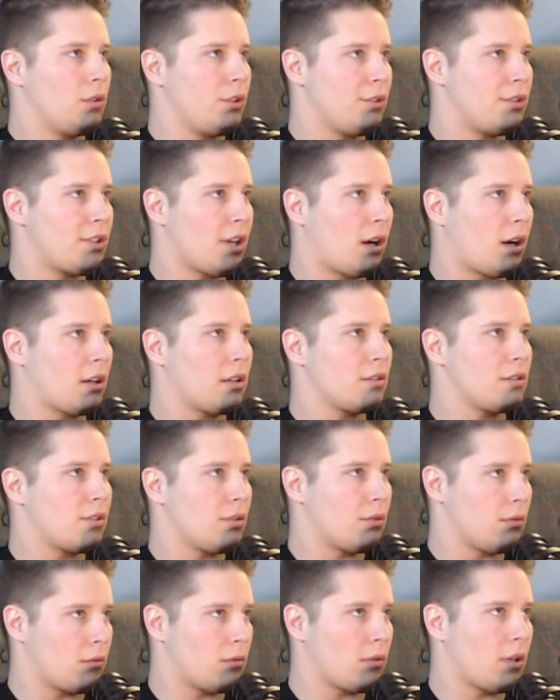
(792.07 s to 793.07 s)
talk,
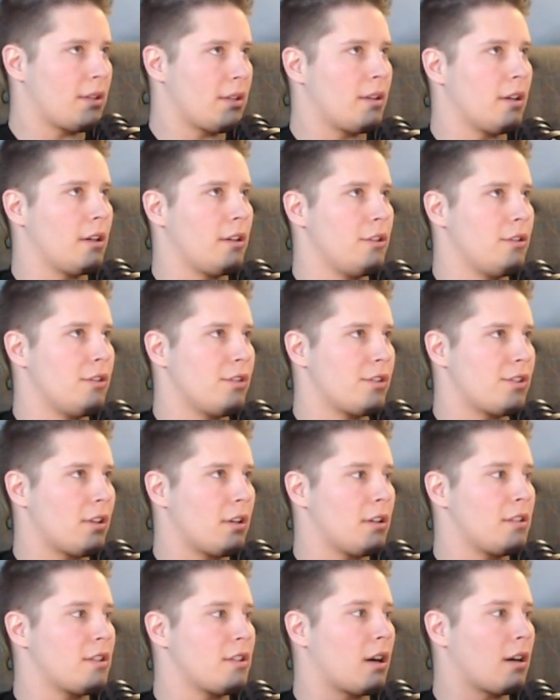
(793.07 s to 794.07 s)
so right there, you just
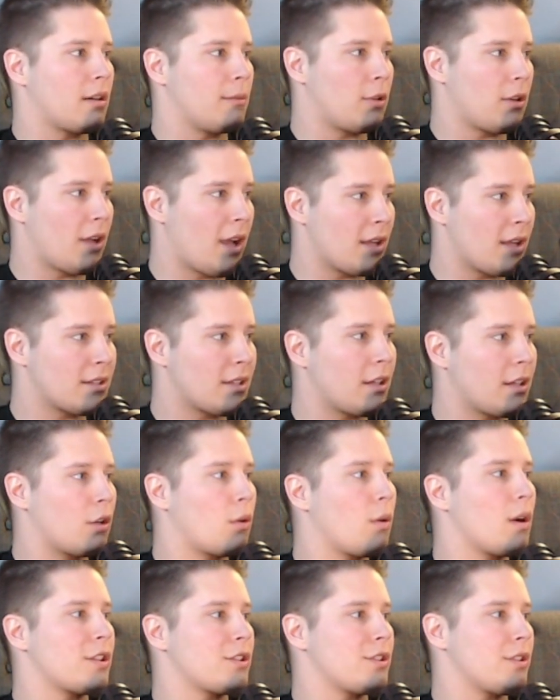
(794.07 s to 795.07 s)
started talking about asking
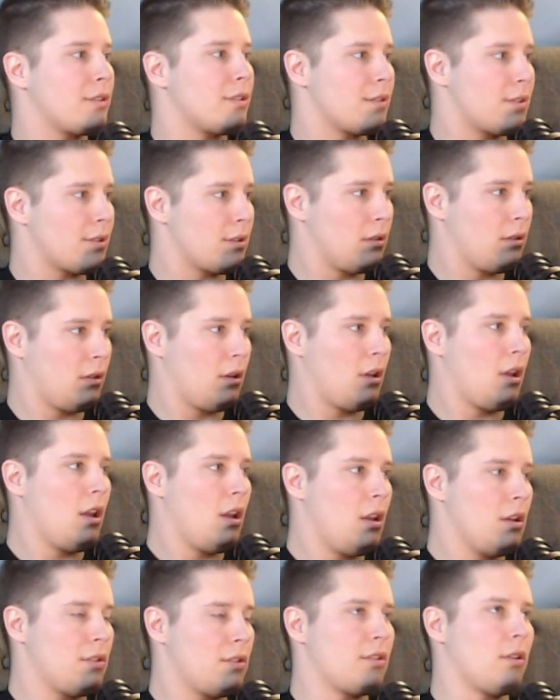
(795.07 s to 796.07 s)
questions.
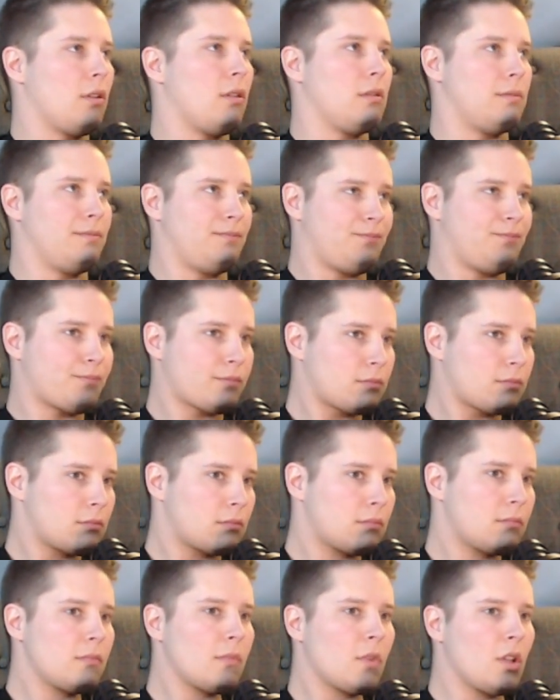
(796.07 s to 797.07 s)
Mm-hmm. So
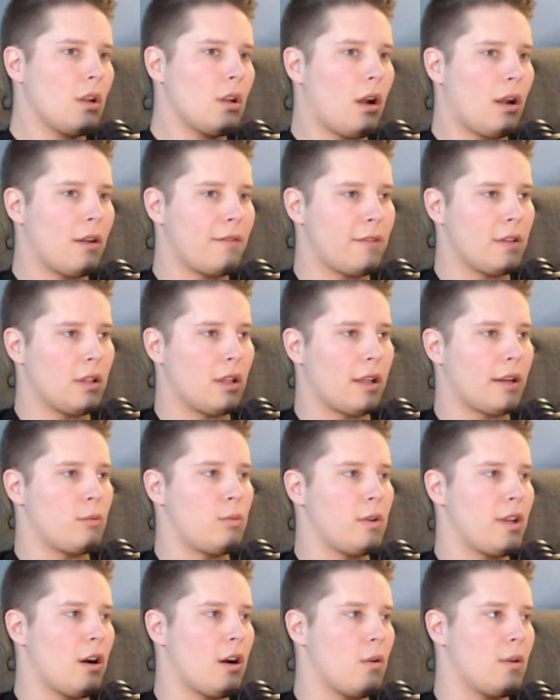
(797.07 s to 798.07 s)
I feel like
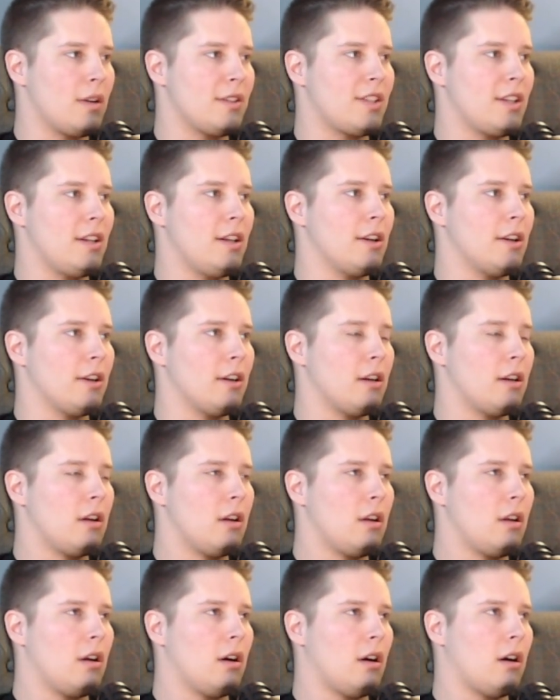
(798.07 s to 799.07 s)
we always hear,
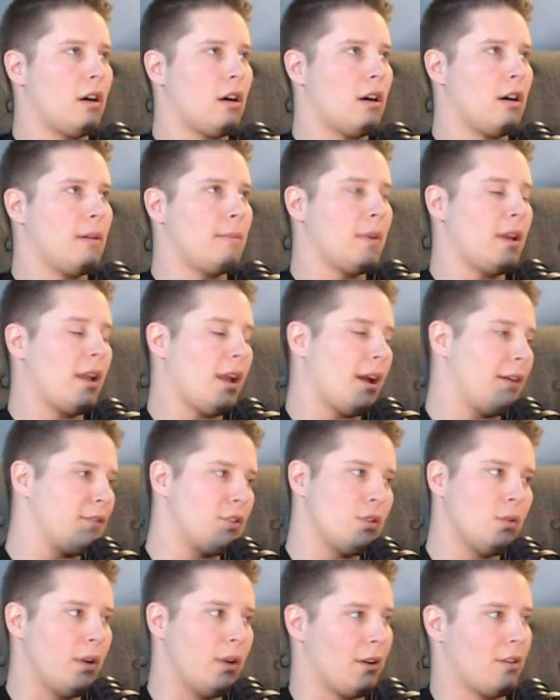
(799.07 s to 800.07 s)
have
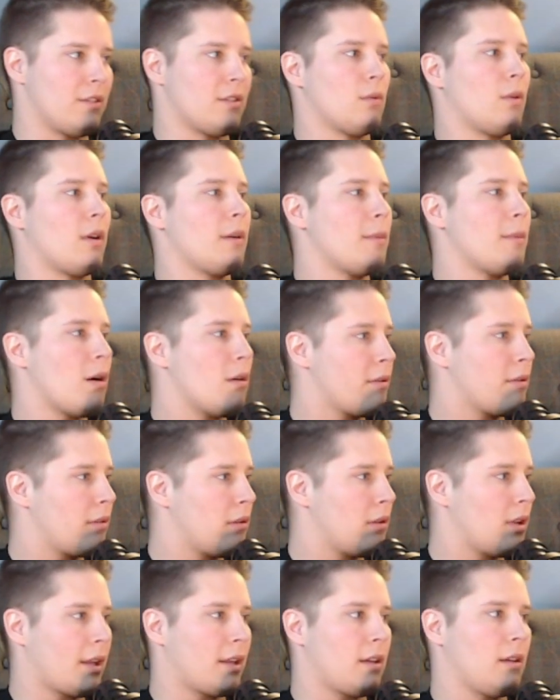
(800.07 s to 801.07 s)
2 ears and 1 mouth,
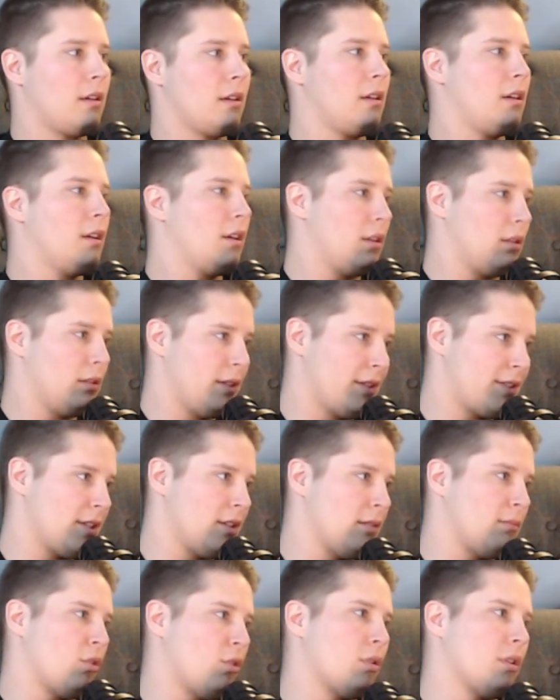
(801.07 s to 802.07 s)
like
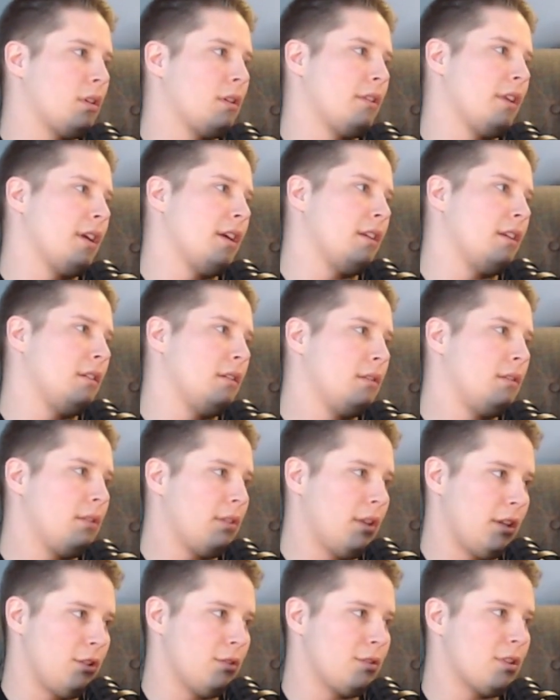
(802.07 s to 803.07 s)
listen more than
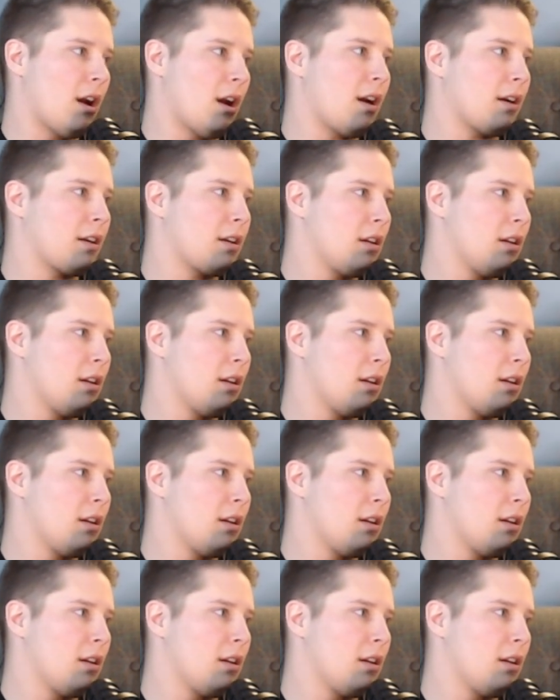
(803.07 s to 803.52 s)
you talk.